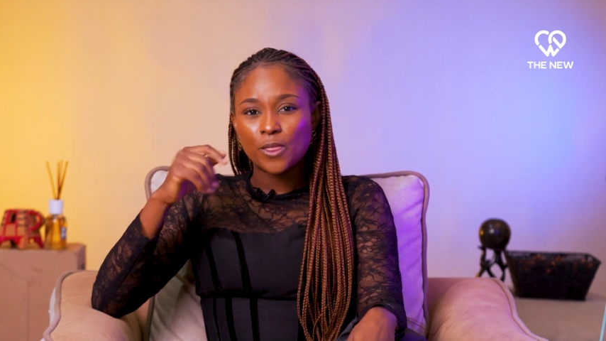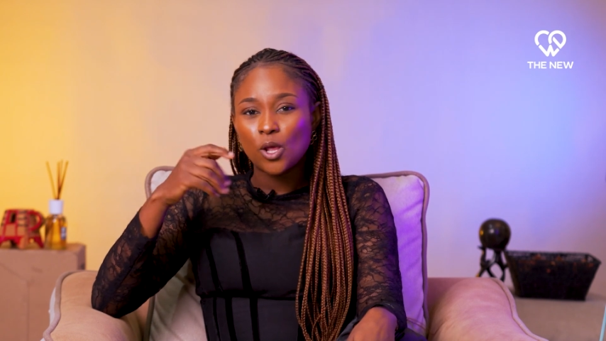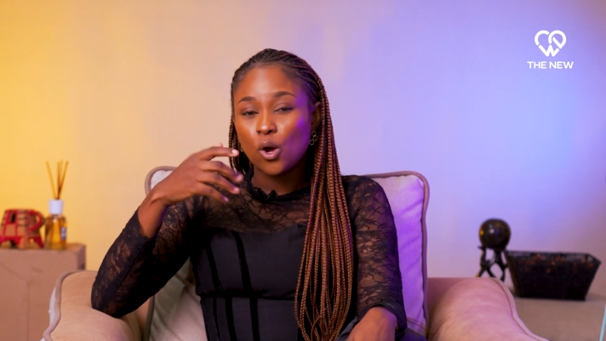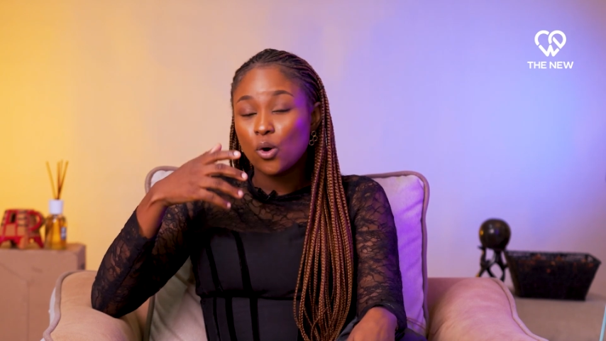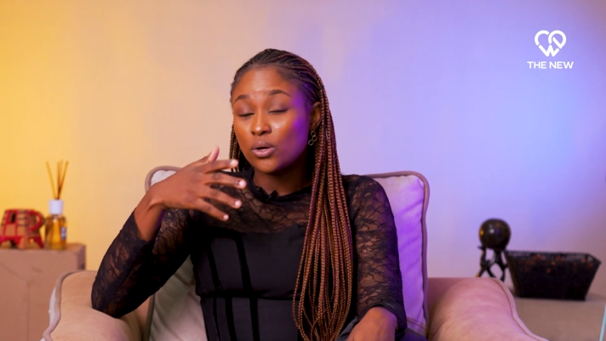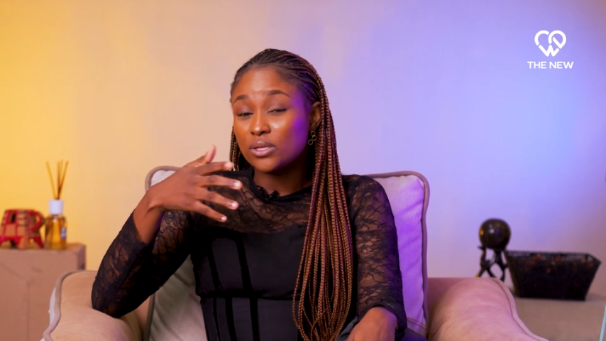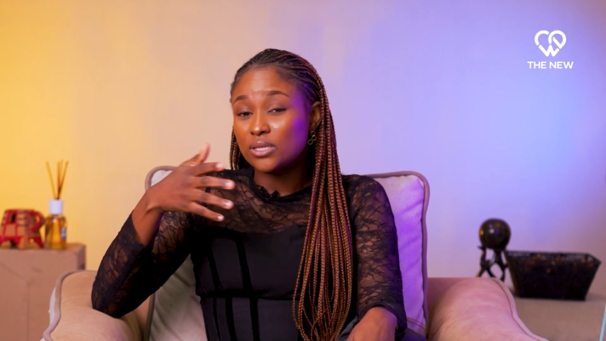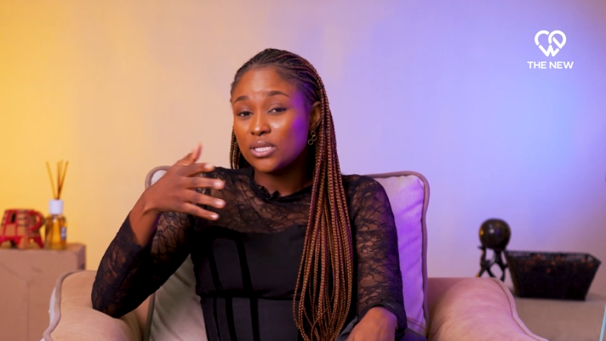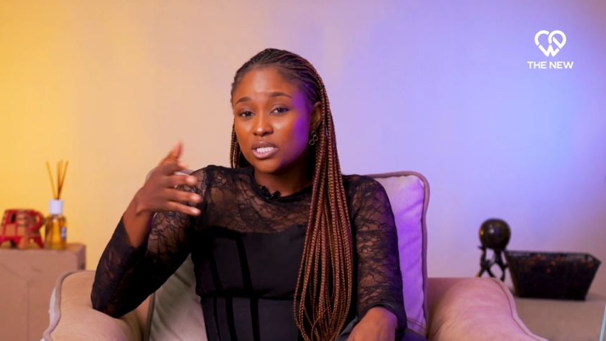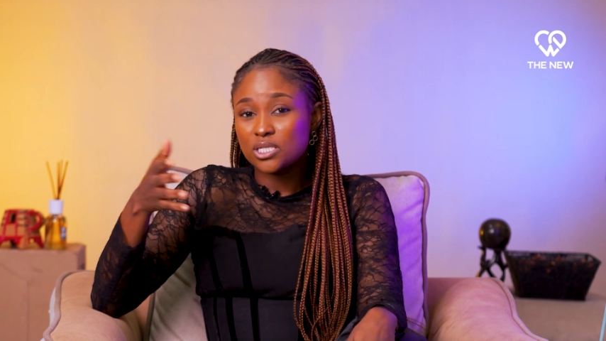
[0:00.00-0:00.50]

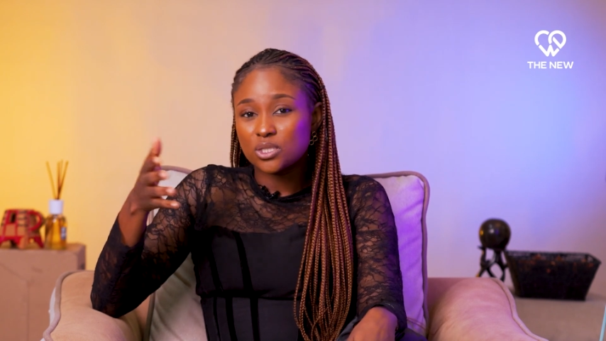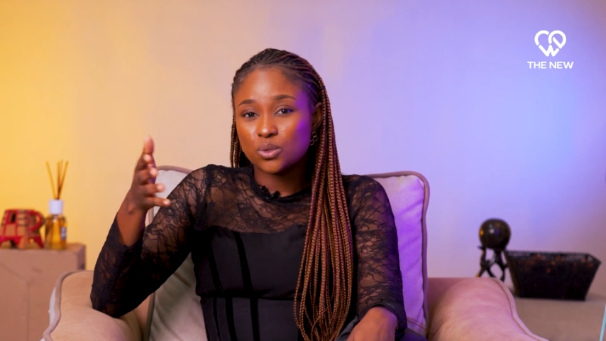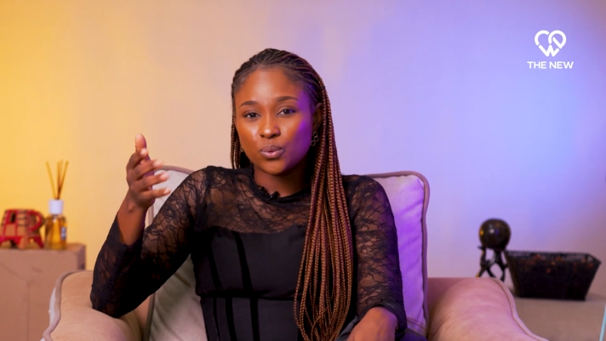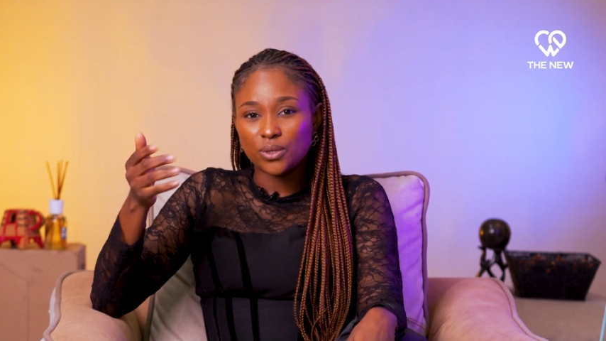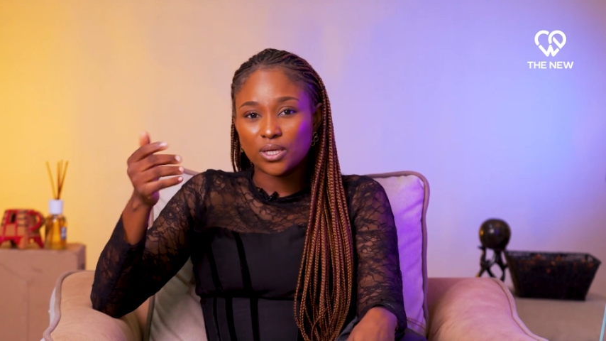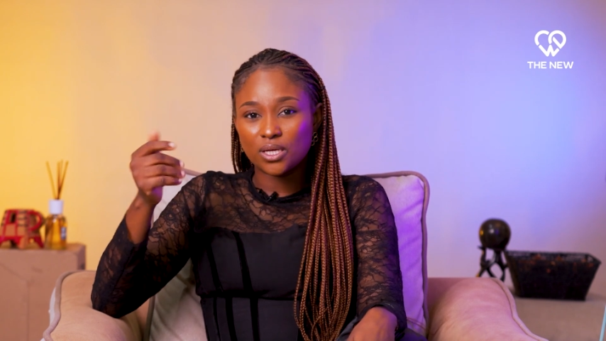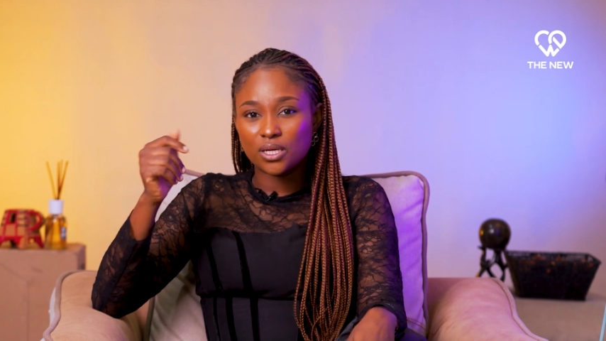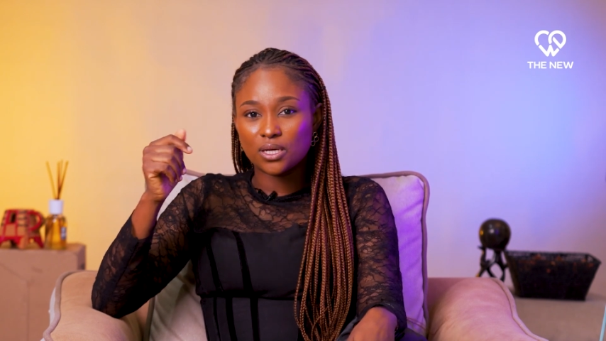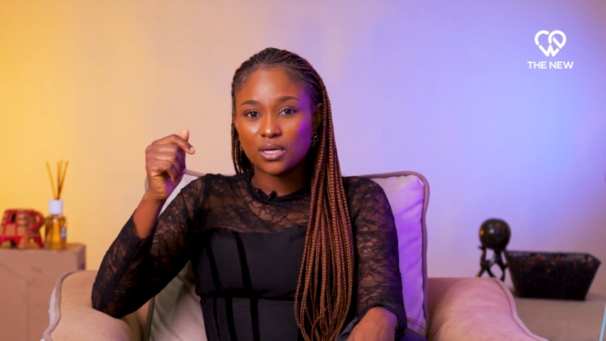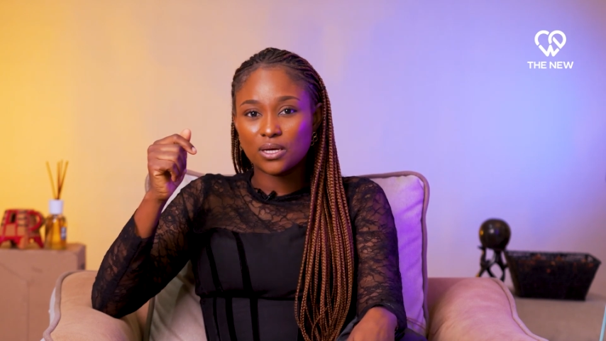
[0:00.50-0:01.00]
or this
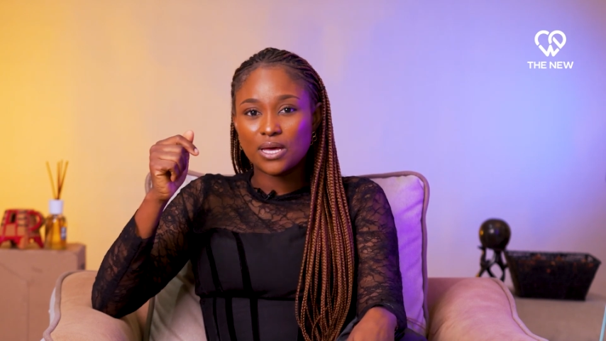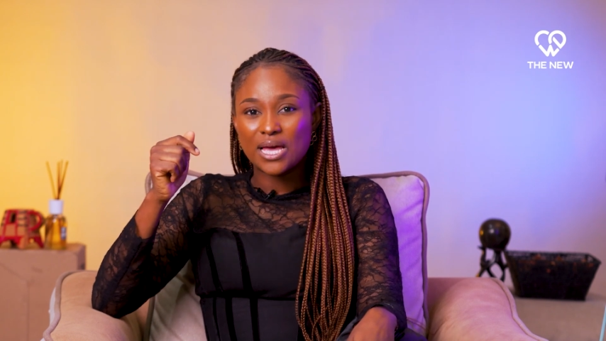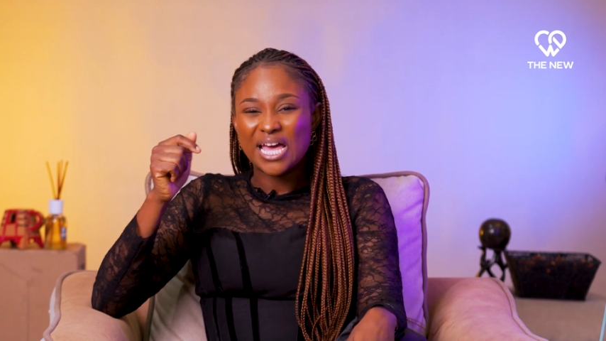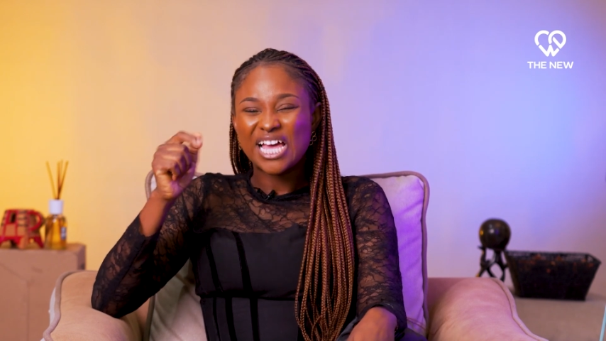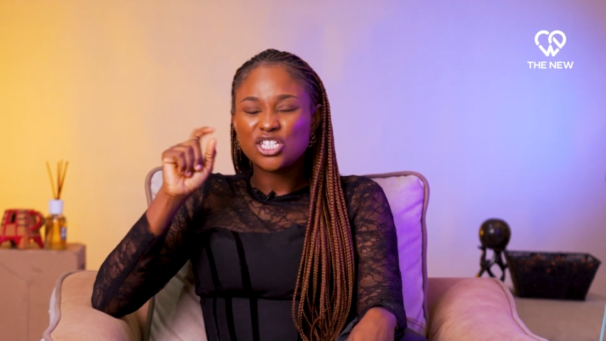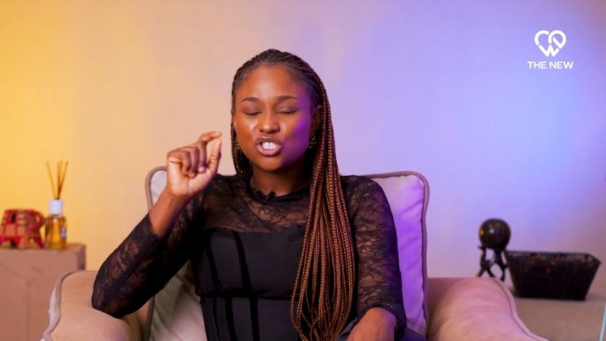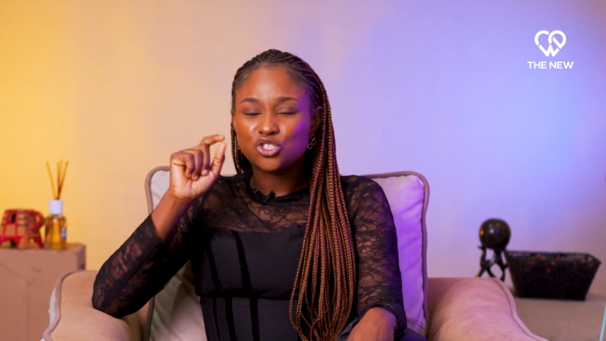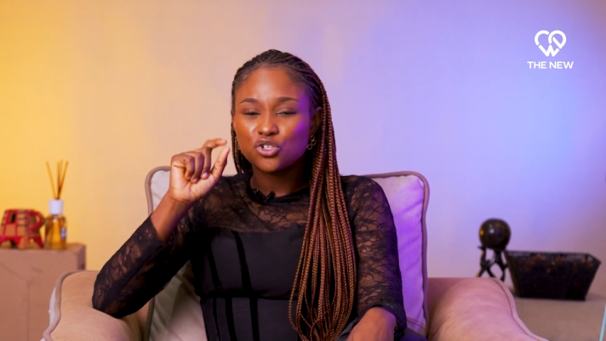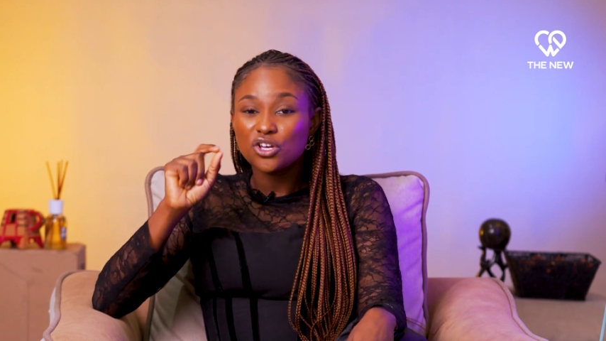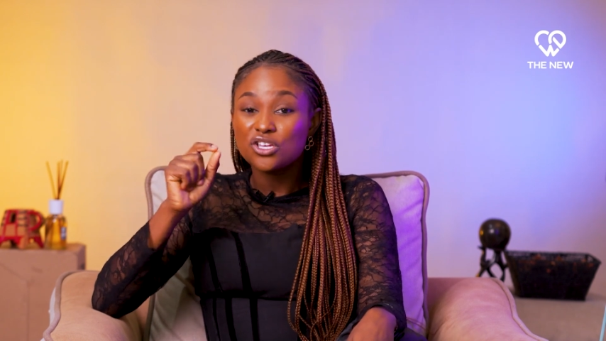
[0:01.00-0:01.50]
week,
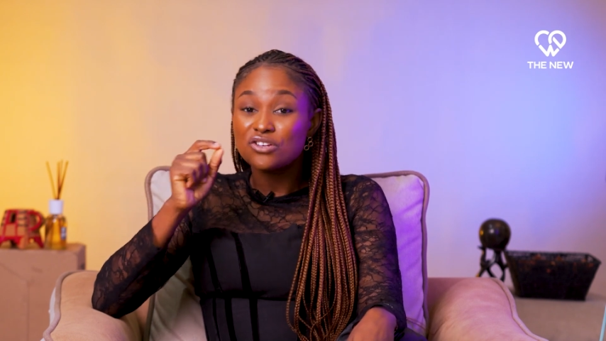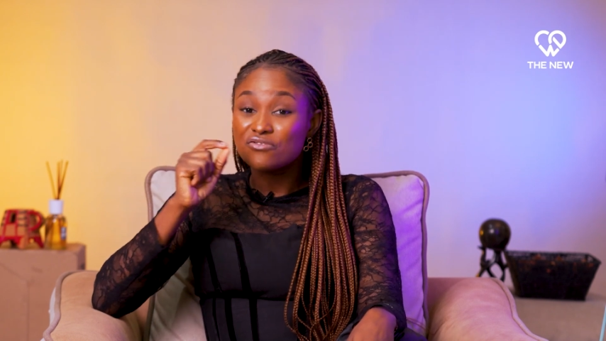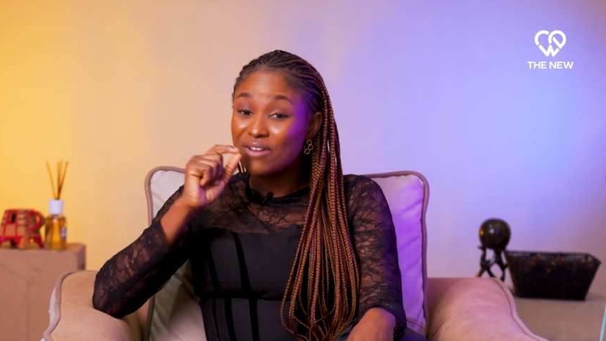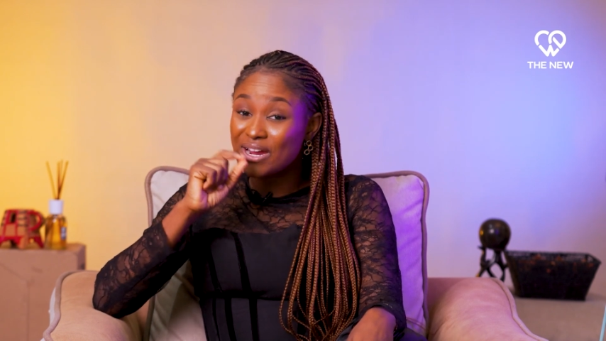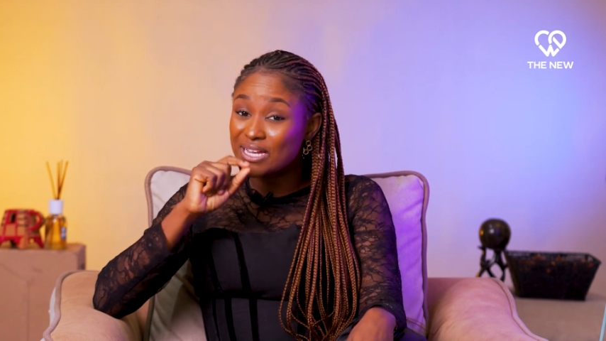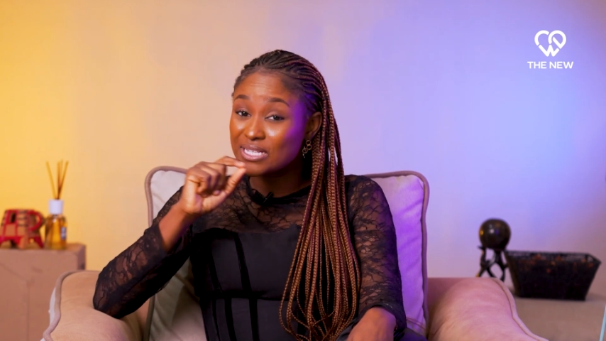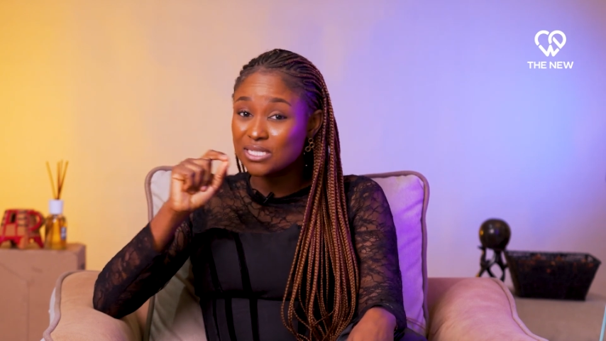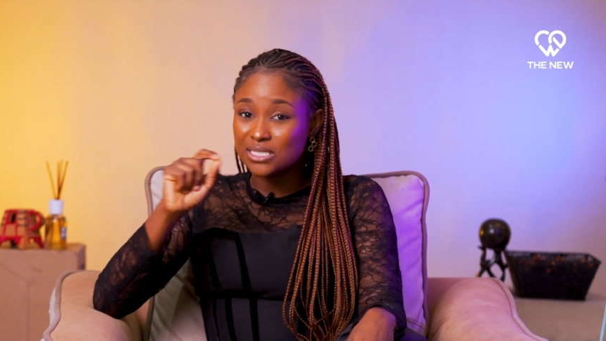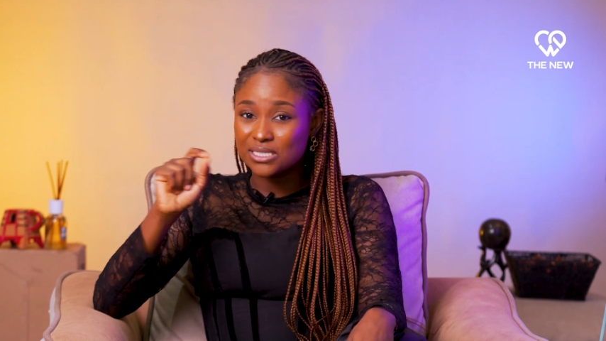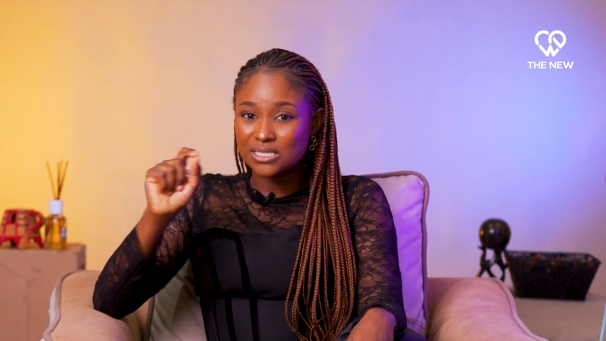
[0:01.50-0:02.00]
ensure you
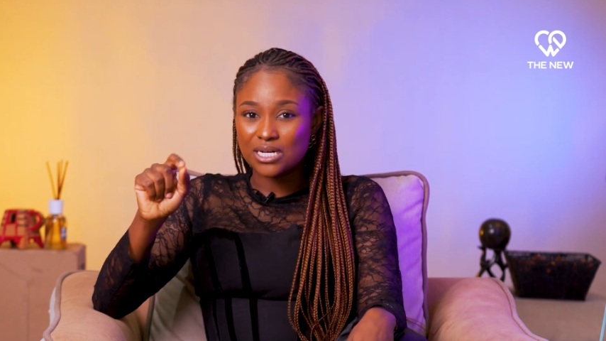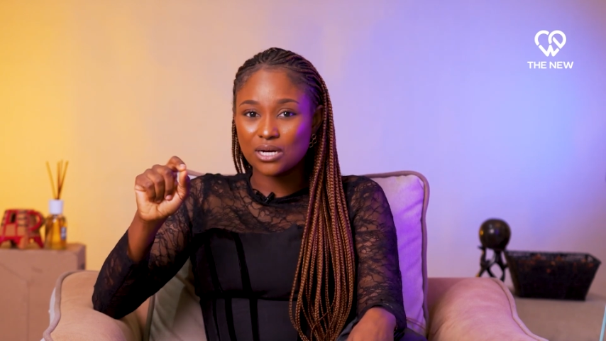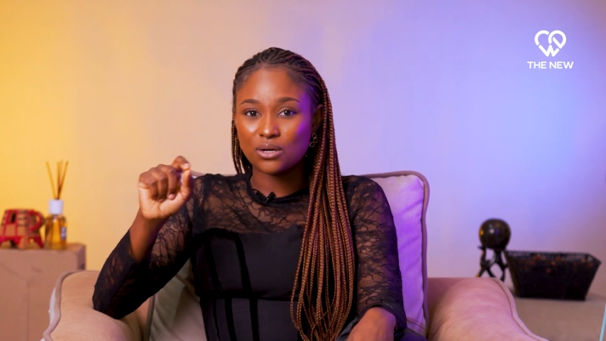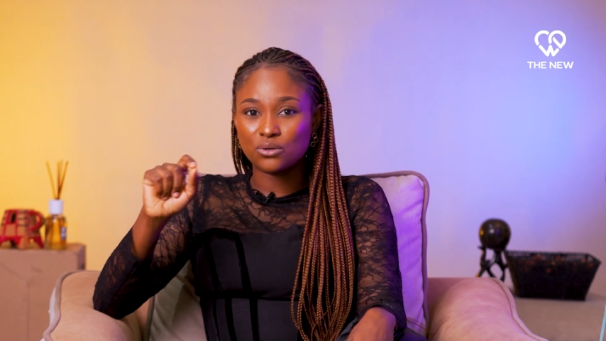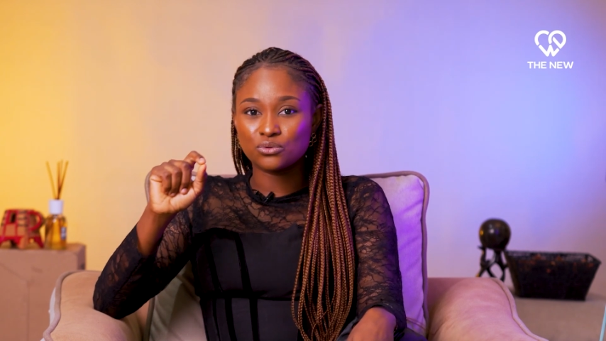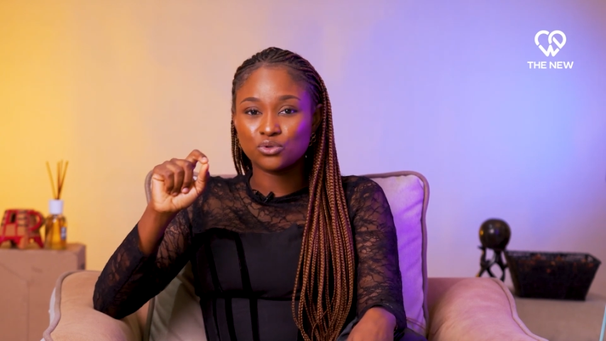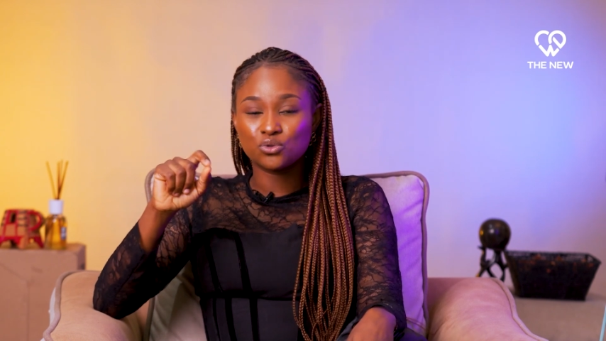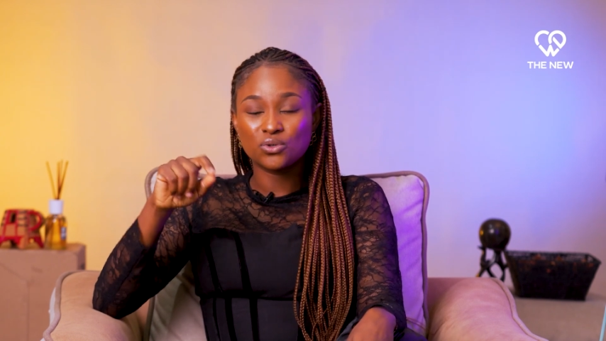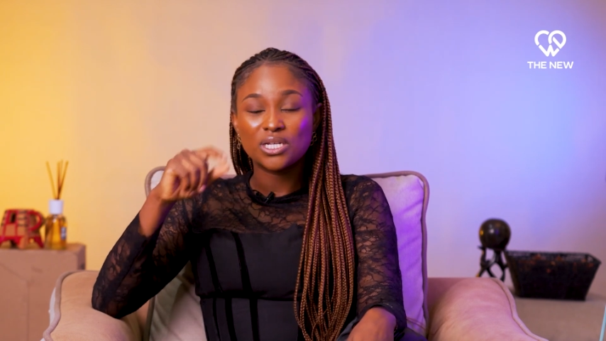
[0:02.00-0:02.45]
write it down.